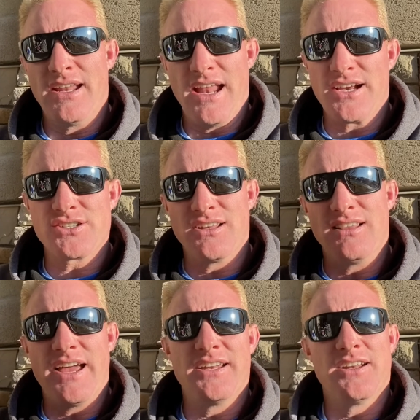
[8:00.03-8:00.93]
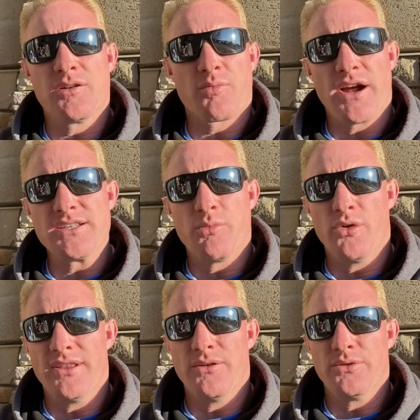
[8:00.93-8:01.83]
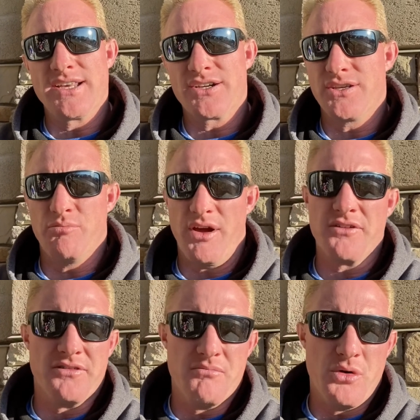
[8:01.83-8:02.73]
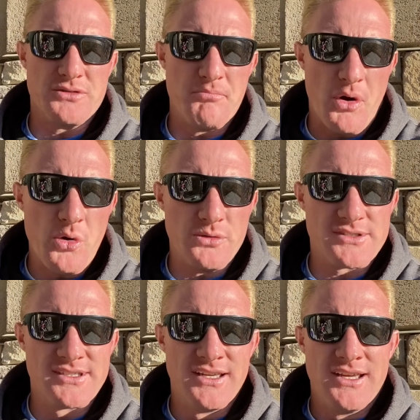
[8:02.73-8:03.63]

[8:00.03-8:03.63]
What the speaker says: actually landed in a price point that was actually better than most boats.